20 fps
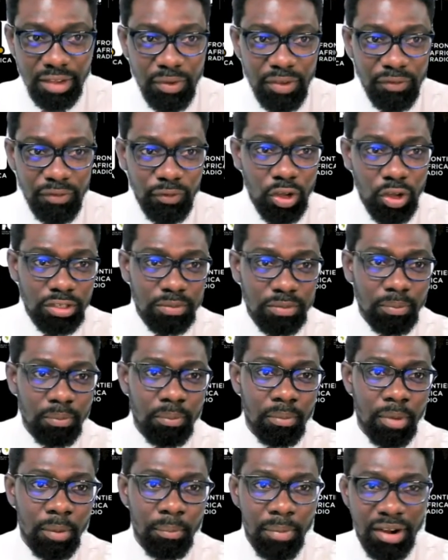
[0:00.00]
We've got
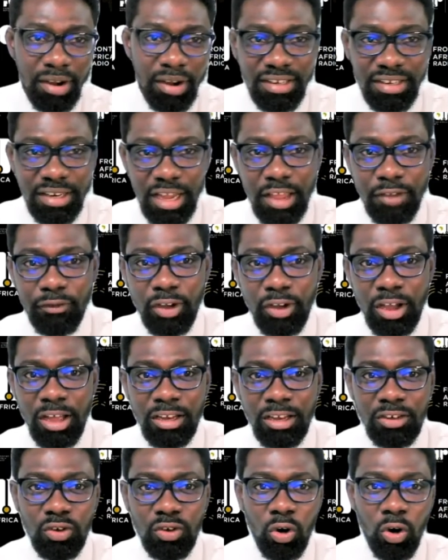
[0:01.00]
Maridive
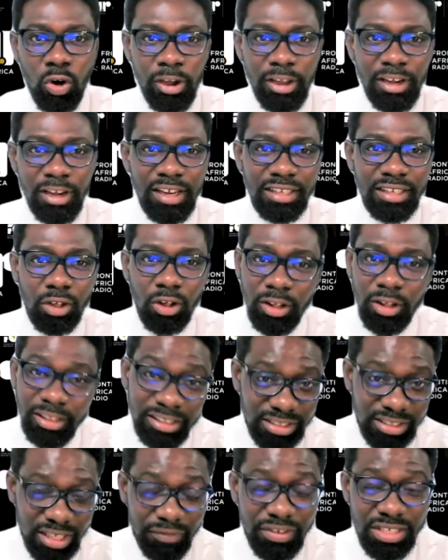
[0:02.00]
and oil
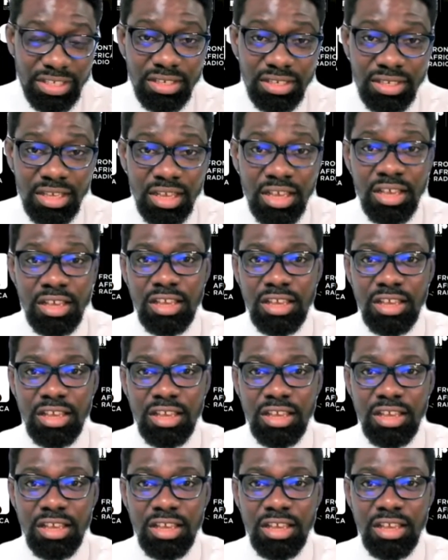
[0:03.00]
services